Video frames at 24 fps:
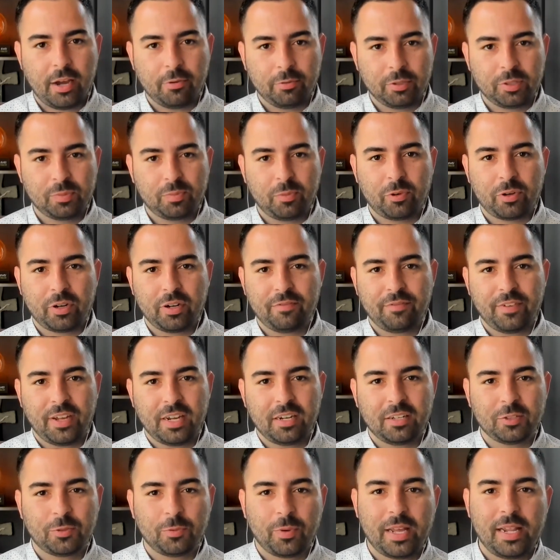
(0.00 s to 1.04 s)
I was born in
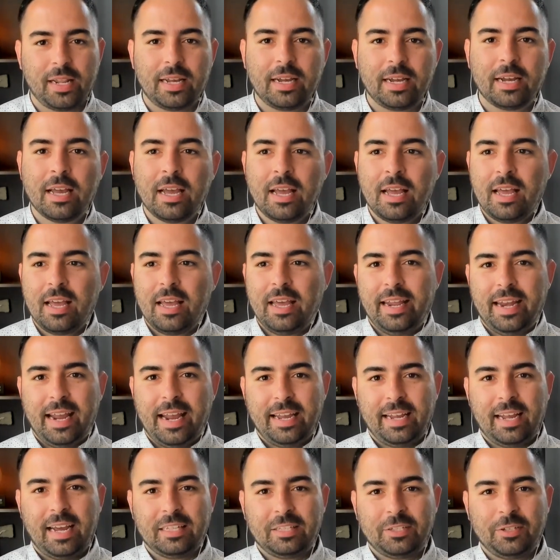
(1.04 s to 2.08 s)
Venezuela, and
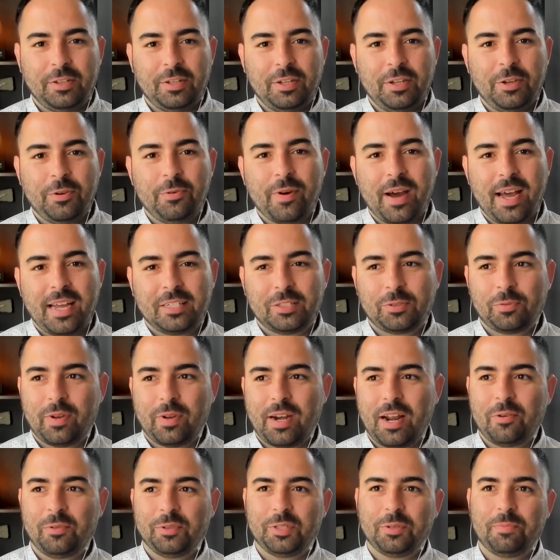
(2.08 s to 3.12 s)
I got to the U.S.
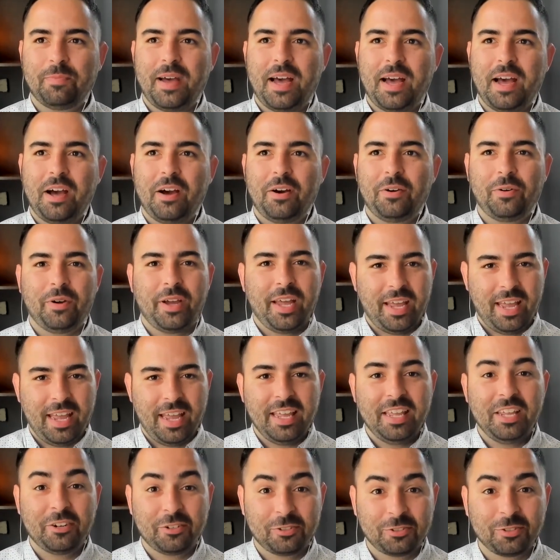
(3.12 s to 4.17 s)
when I was about
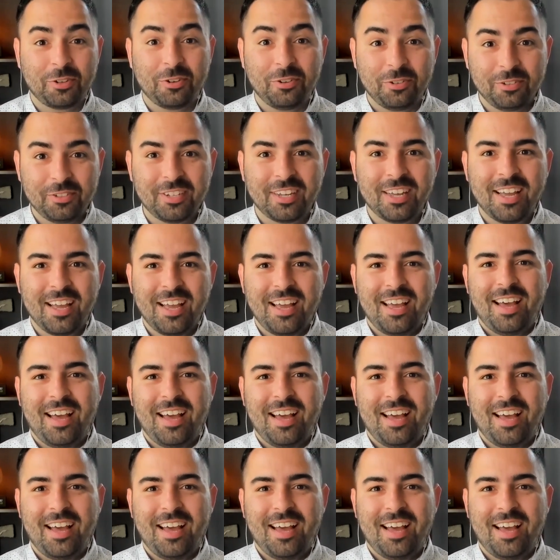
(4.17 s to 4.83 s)
8 years old.